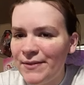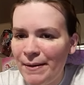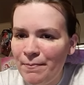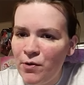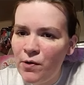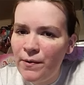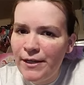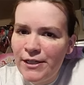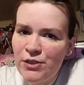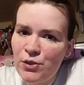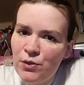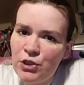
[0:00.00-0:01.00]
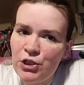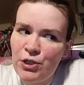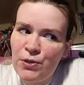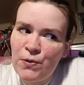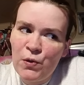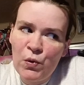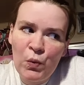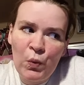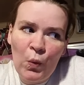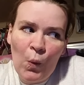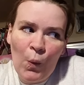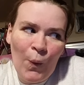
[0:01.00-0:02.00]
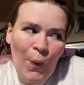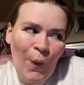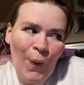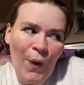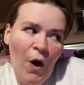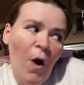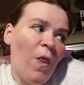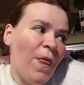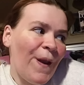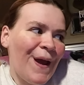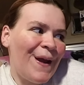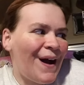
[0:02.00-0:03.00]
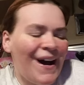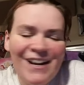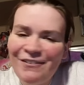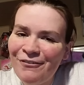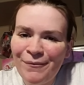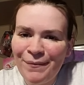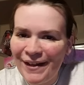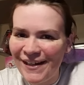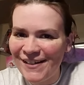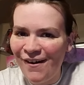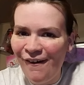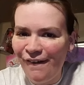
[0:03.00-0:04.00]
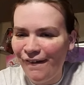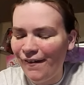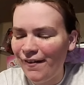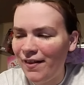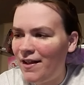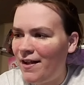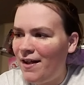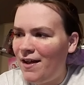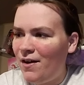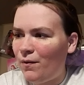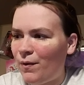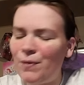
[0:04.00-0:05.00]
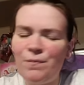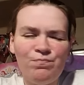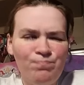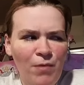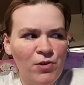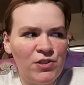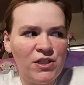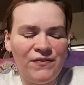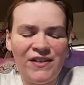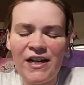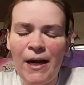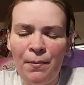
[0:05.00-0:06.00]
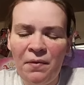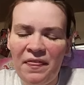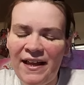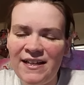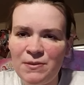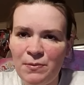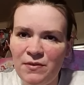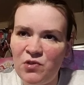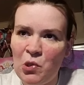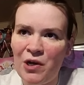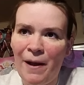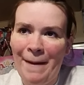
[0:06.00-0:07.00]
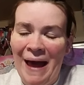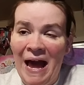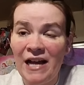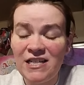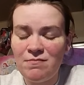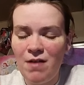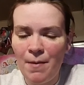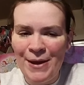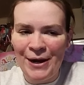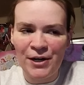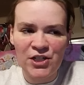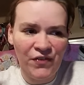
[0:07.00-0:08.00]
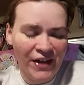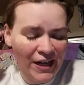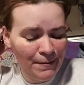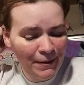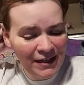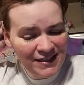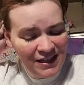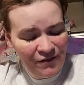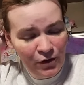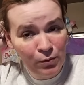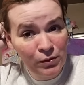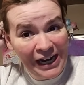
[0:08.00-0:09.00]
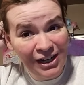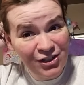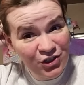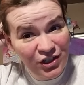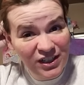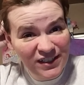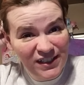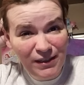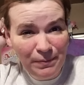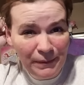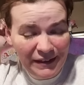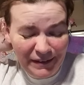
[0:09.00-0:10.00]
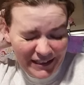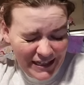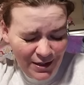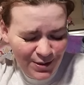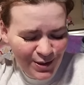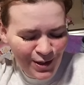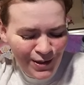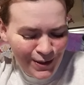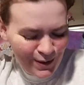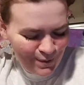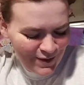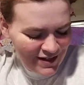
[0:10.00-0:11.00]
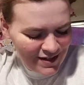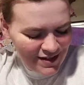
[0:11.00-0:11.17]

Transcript: So I'm going to show you all that I got from that haul well, most of it. A couple things we still got packed in my parents' van because I filled our trunk up in the town car.